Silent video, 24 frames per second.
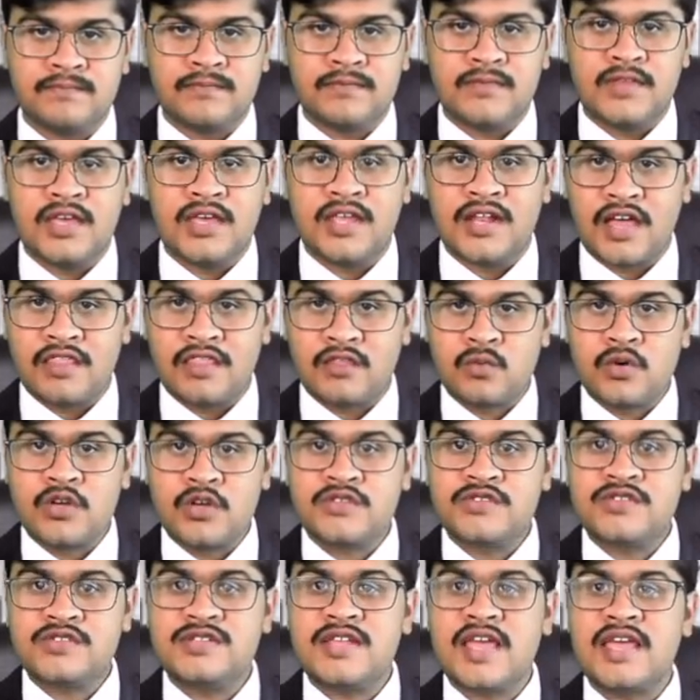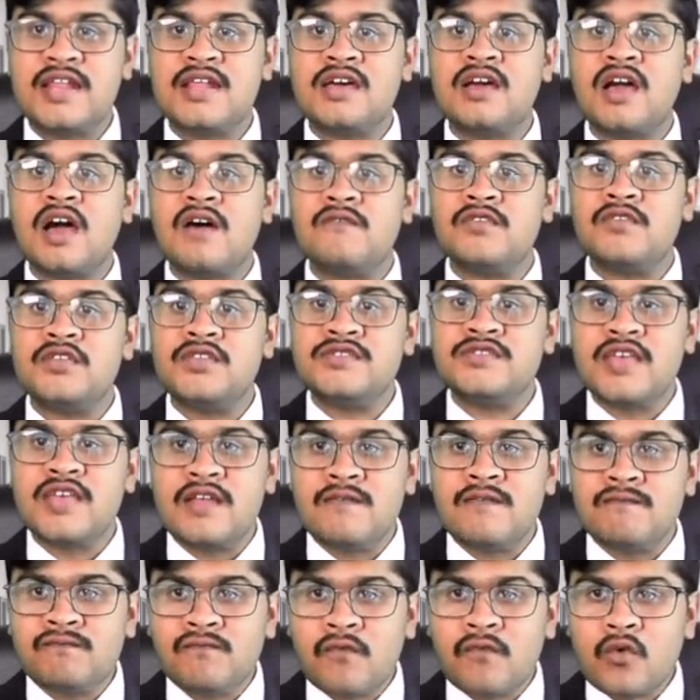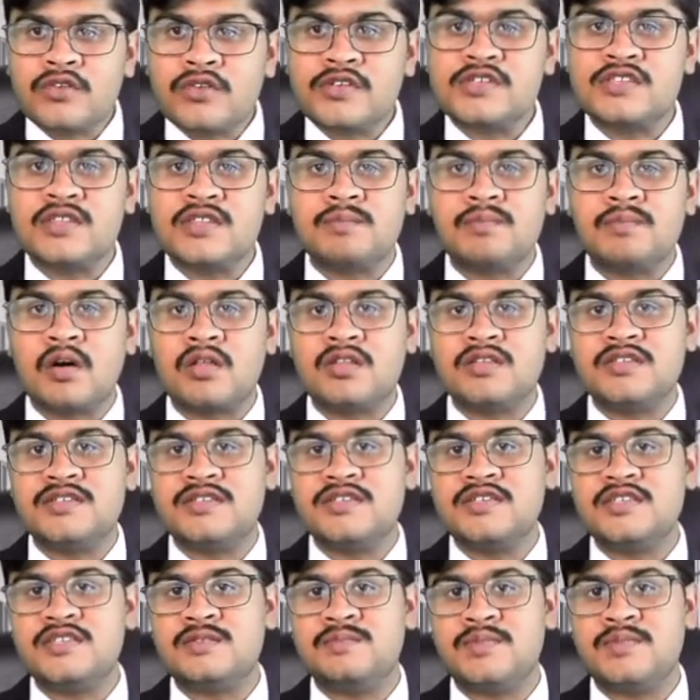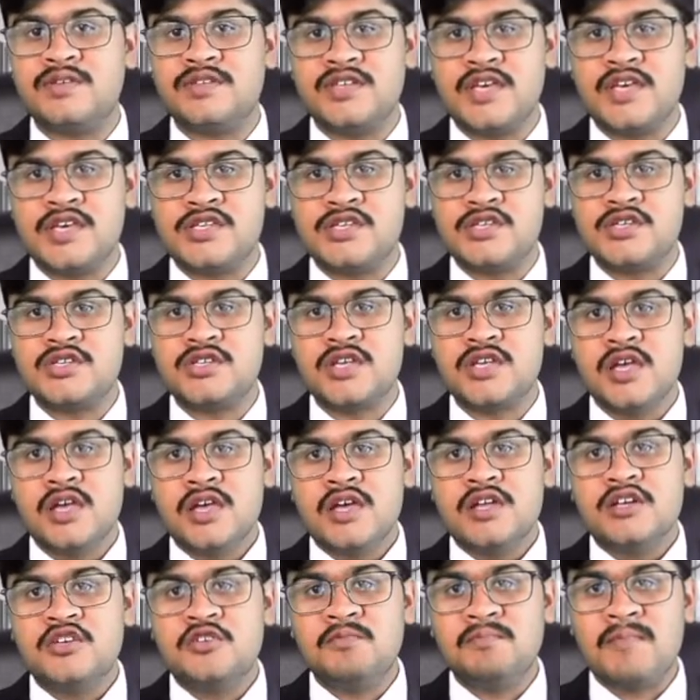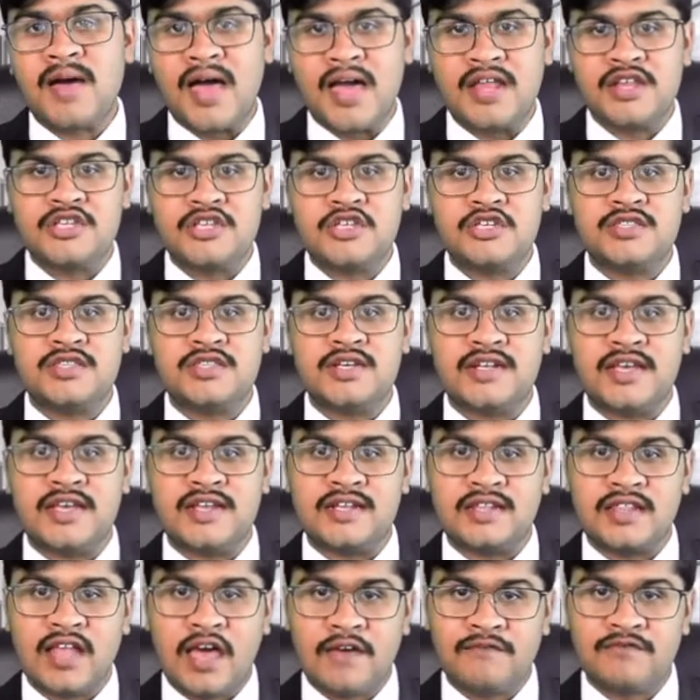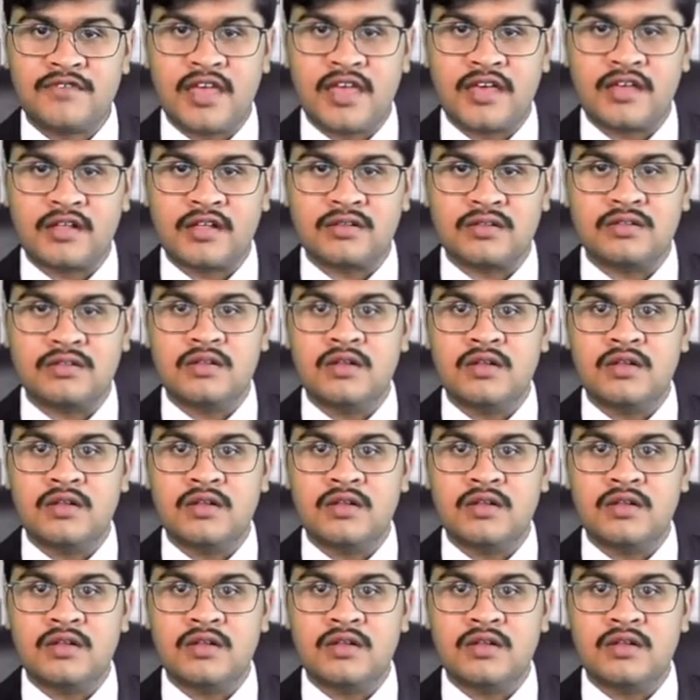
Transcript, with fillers: In other words, data governance enforces the policies and procedures to manage the data lifecycle,